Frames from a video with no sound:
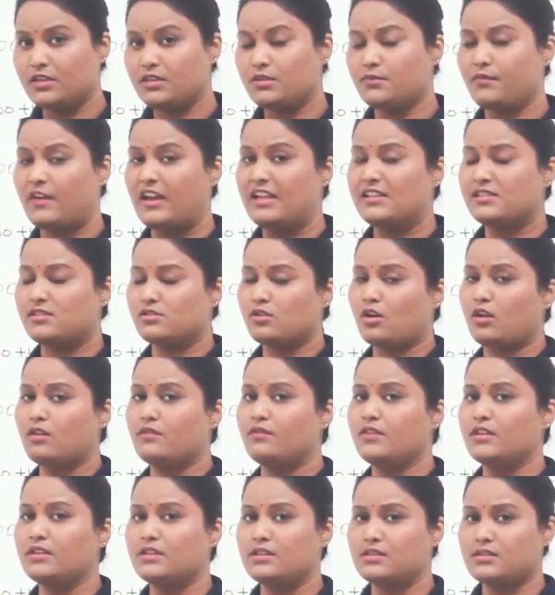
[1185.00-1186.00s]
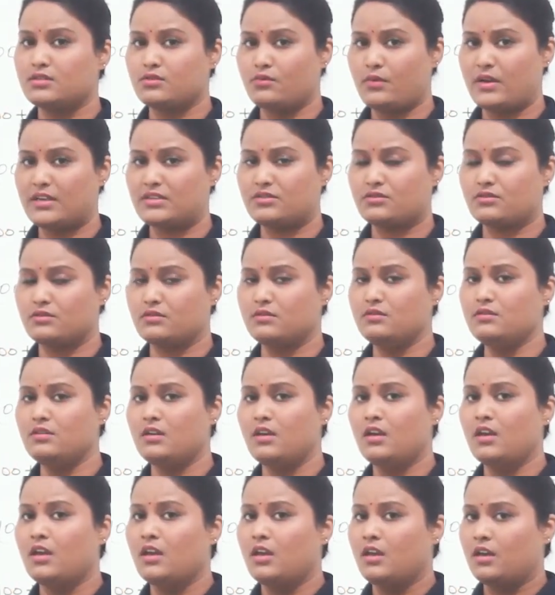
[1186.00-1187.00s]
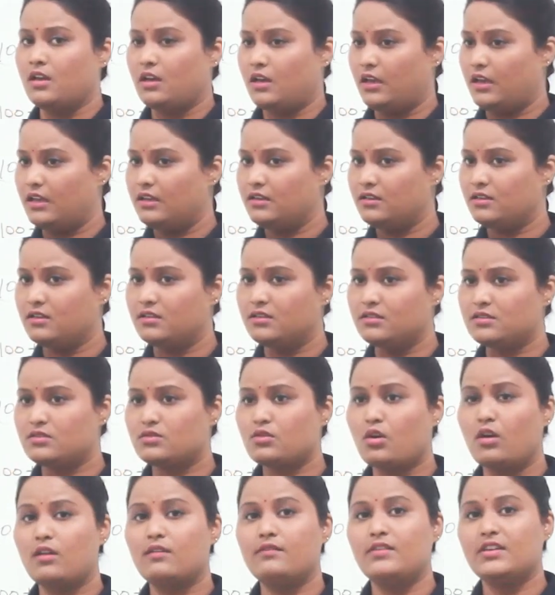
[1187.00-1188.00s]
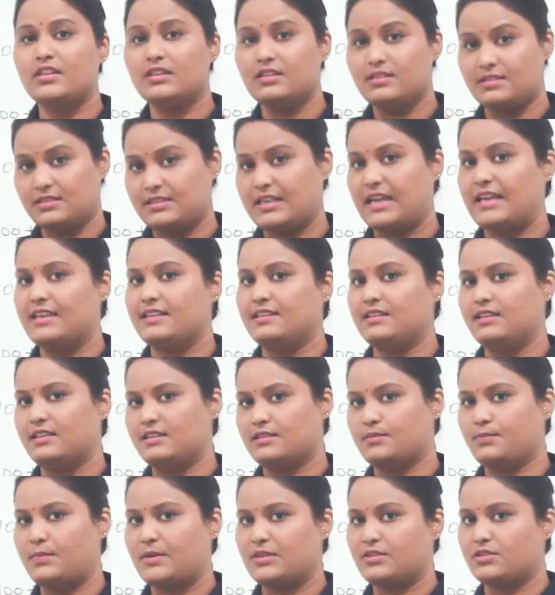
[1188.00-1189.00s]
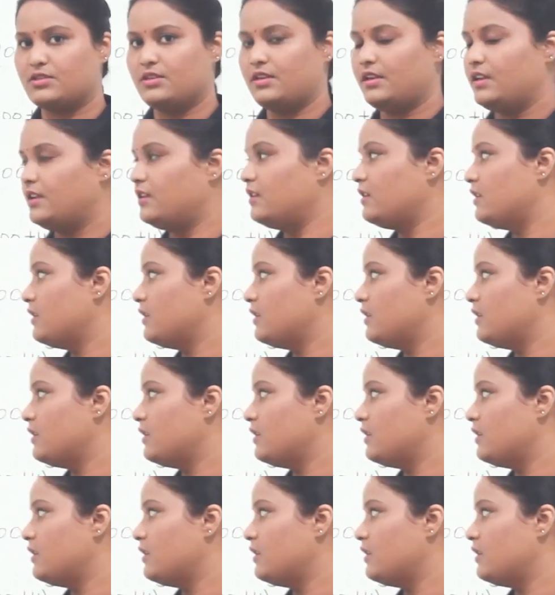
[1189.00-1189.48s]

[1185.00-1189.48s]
while solving this question in solving the sign especially,